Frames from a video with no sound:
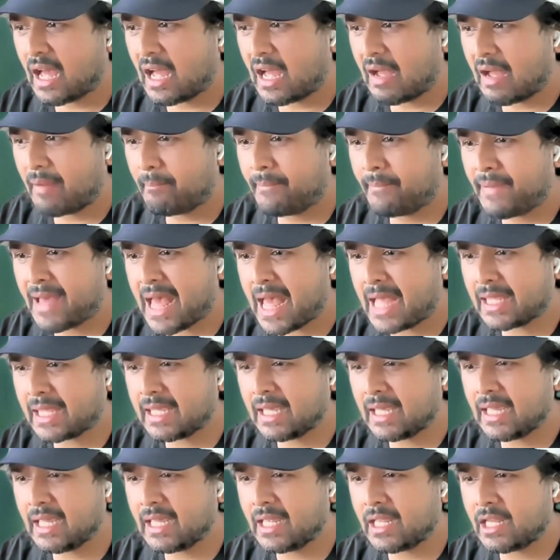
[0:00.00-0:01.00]

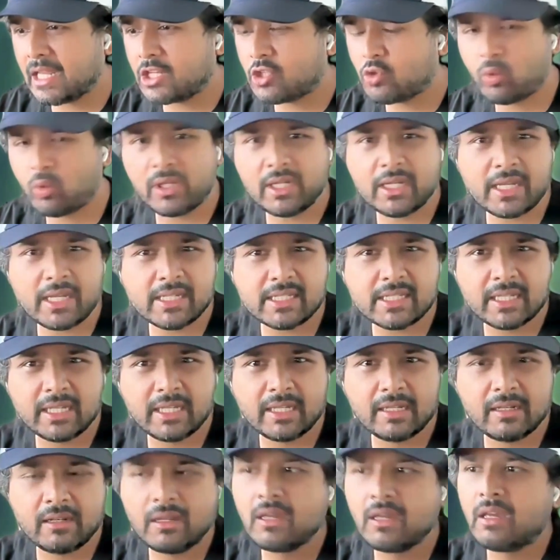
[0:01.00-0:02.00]
Back in
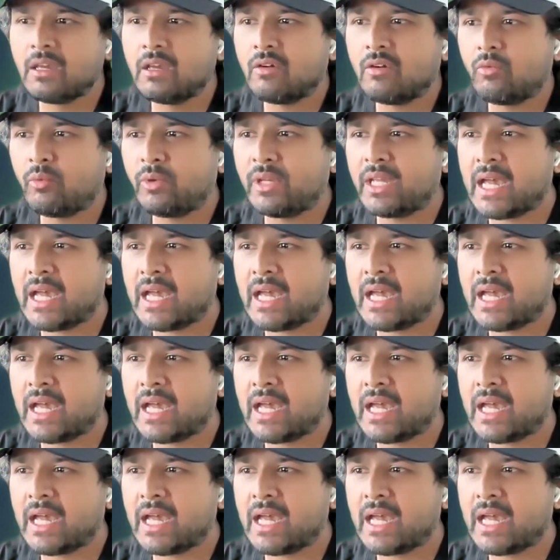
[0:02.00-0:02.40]
2019,